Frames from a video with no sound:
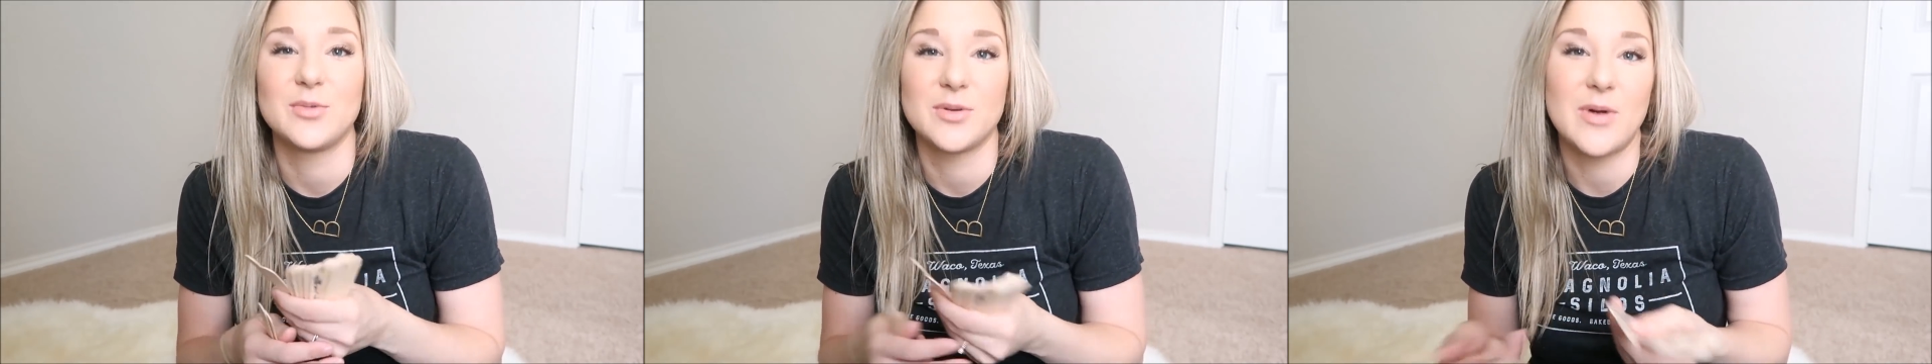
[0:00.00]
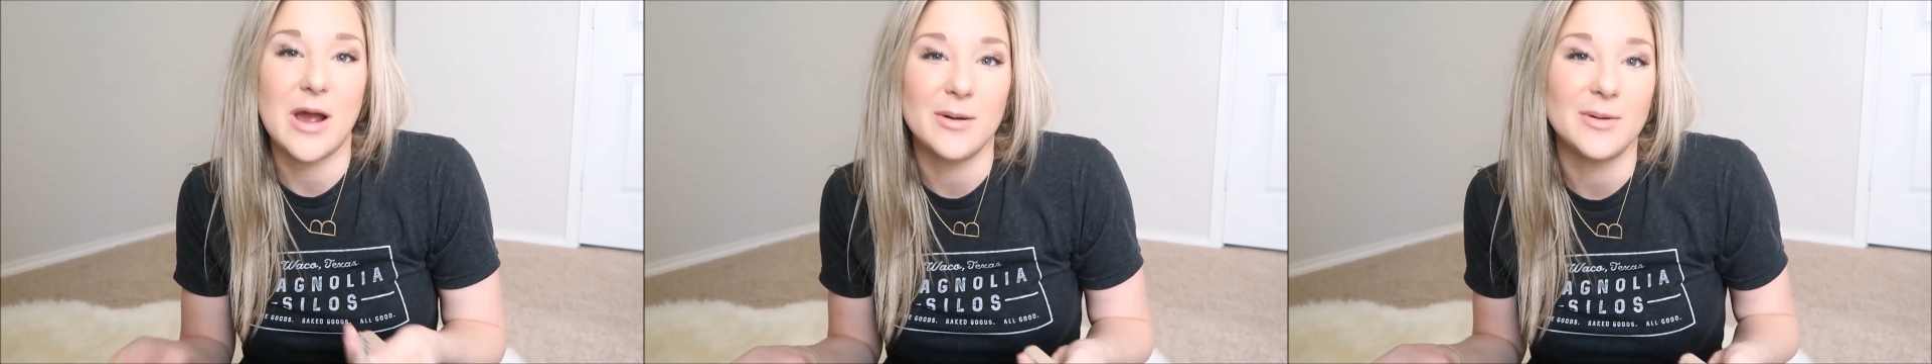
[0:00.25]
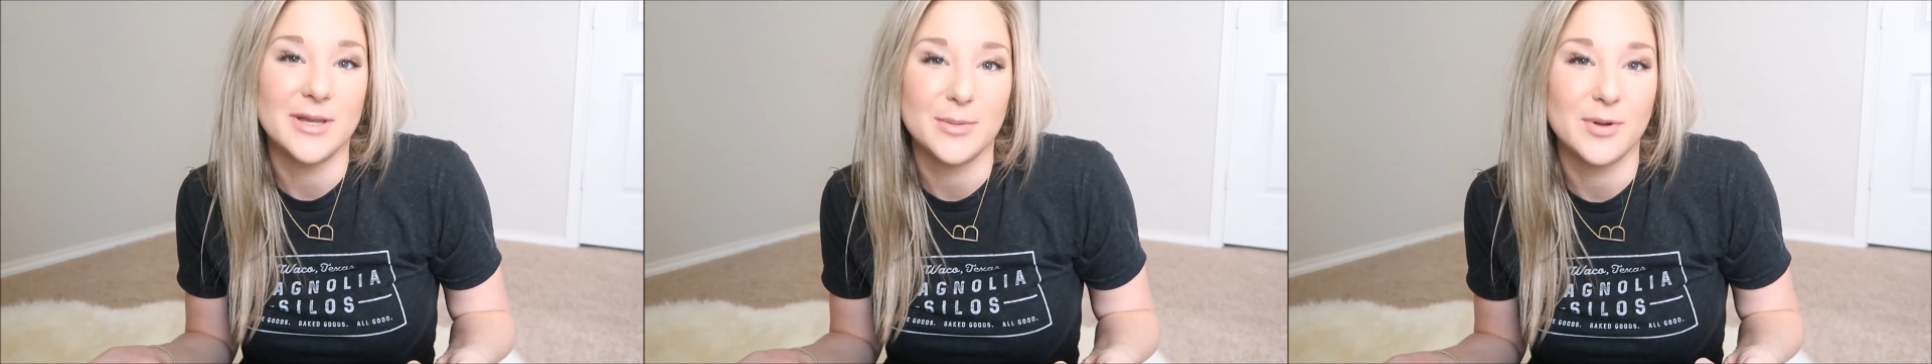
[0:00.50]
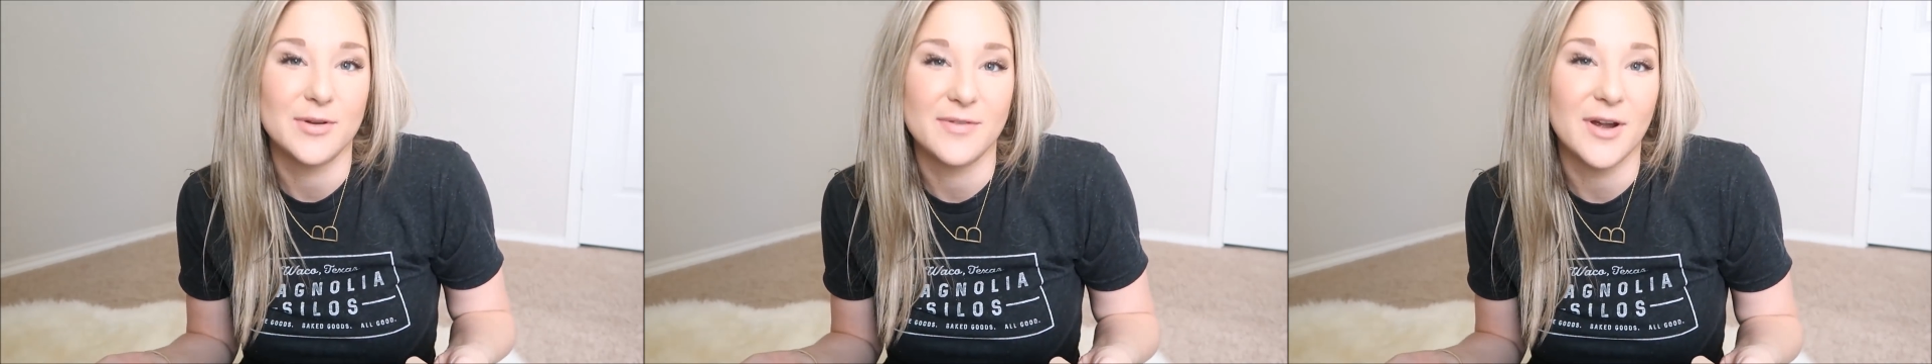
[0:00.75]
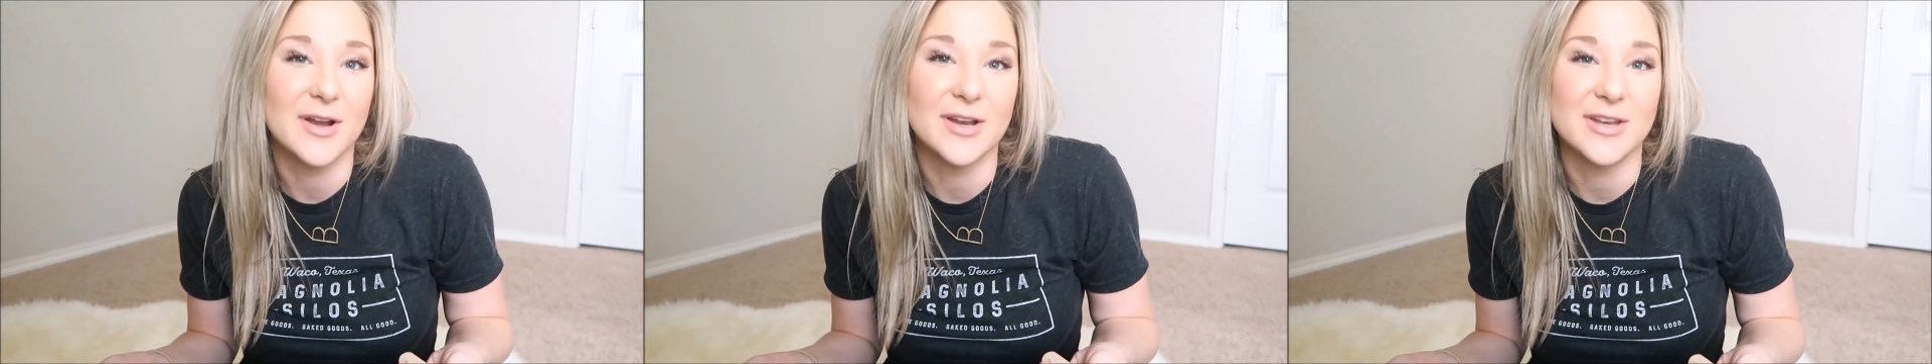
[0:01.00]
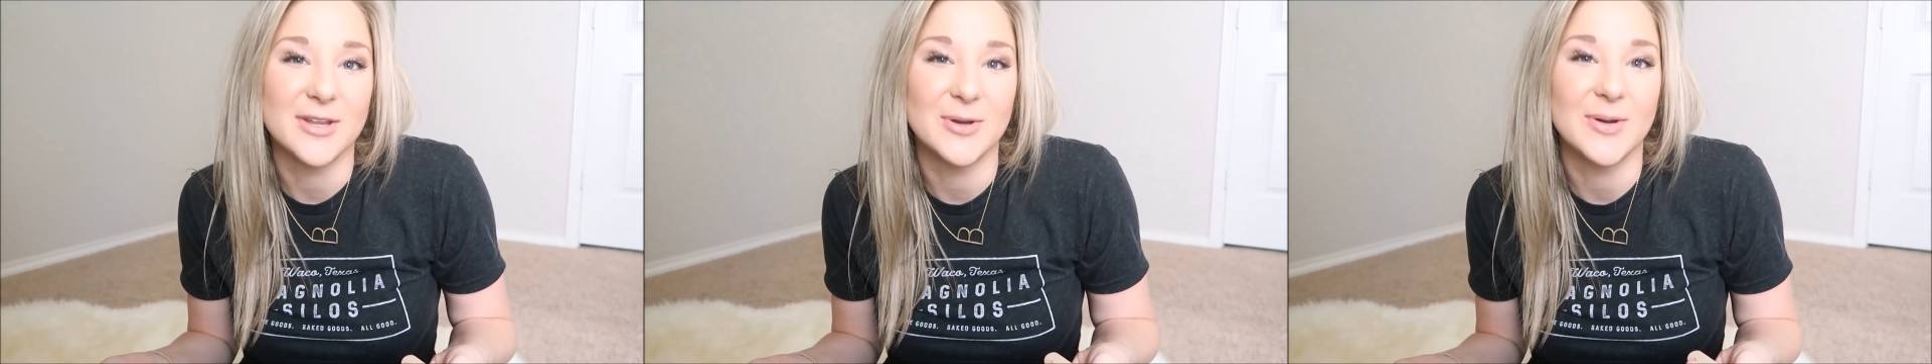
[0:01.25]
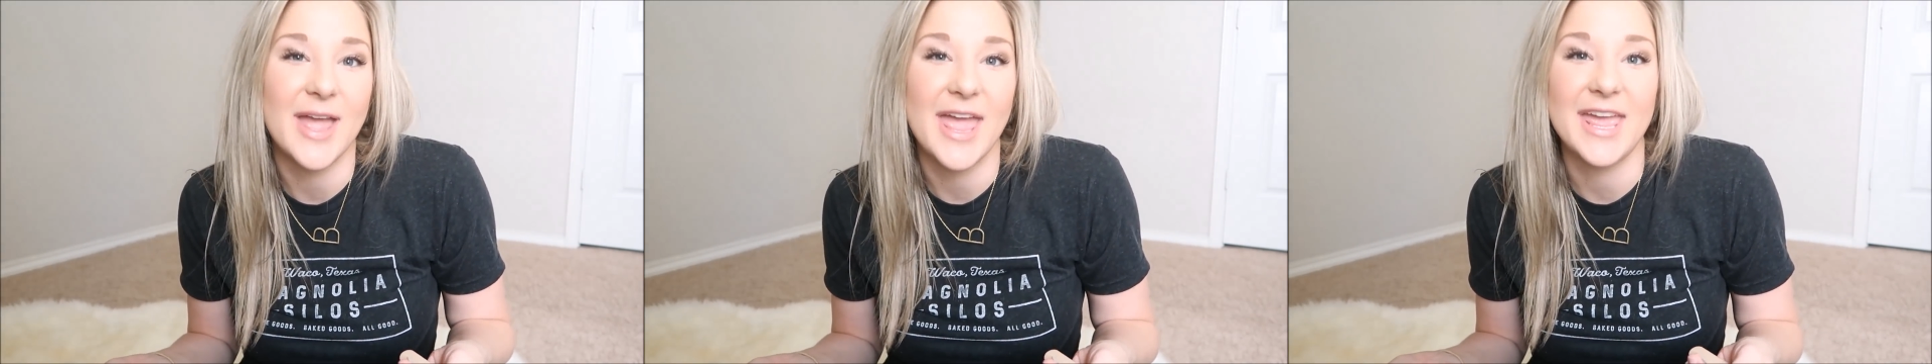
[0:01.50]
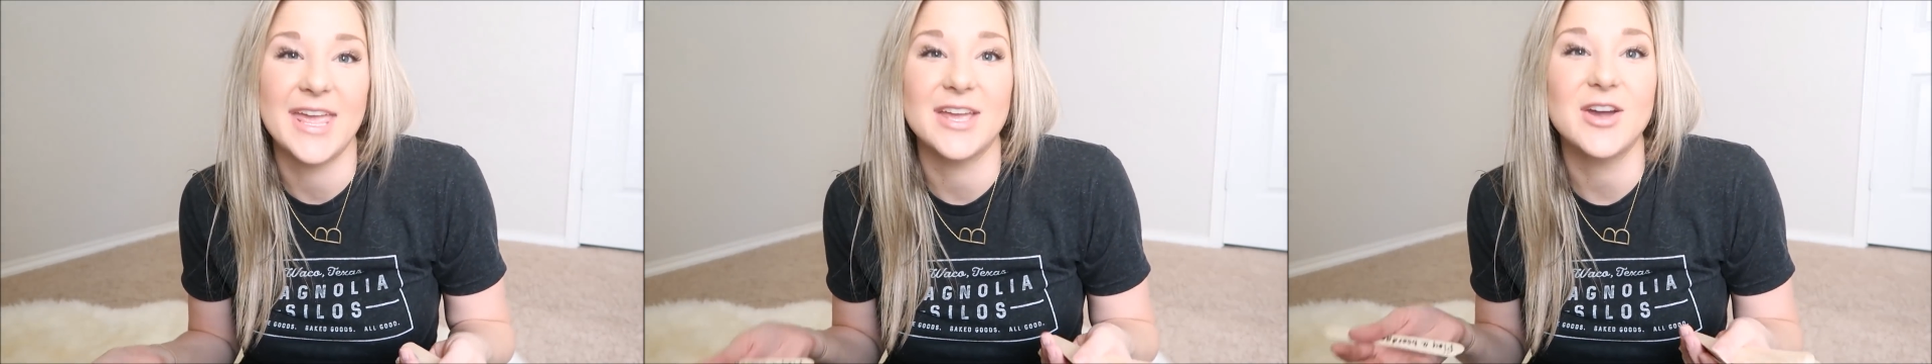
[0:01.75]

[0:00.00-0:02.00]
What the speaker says: would probably prefer to do a